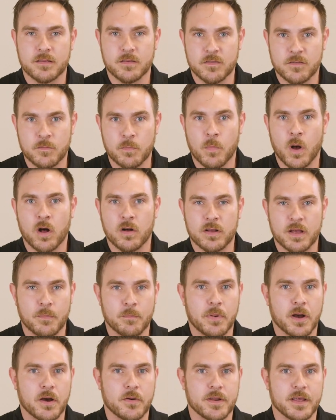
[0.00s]
small
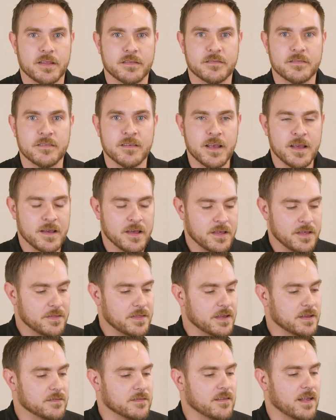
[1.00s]
components,
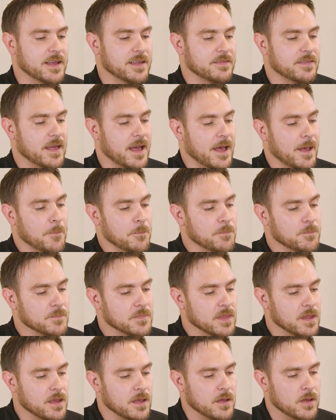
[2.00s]
things like that.
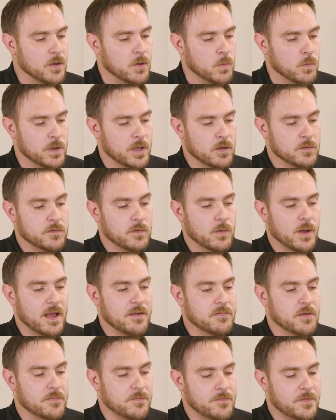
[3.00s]
We also
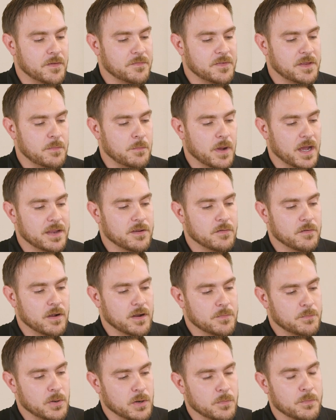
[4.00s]
have a 50
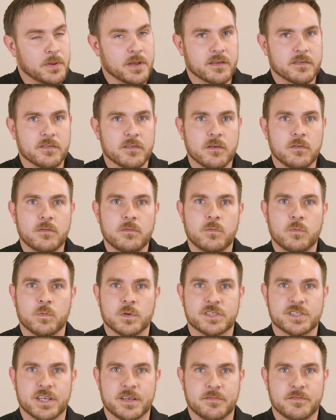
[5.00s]
micron per pixel,
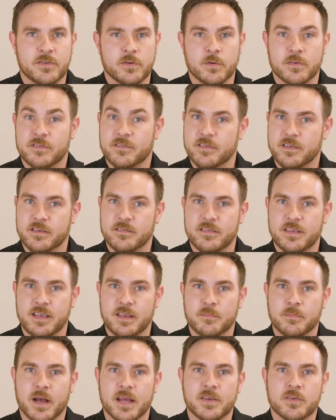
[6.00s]
which gives you a
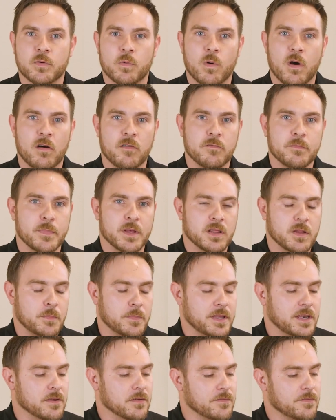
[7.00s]
16 by 12
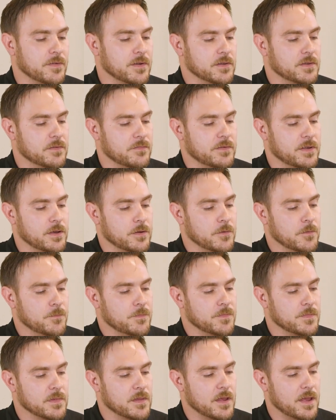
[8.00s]
millimeter field of view,
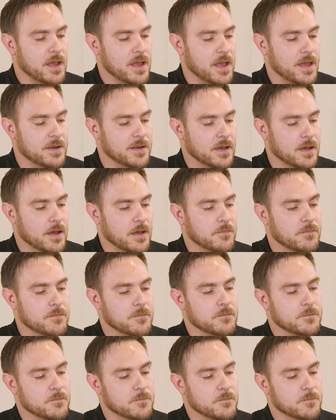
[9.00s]
and a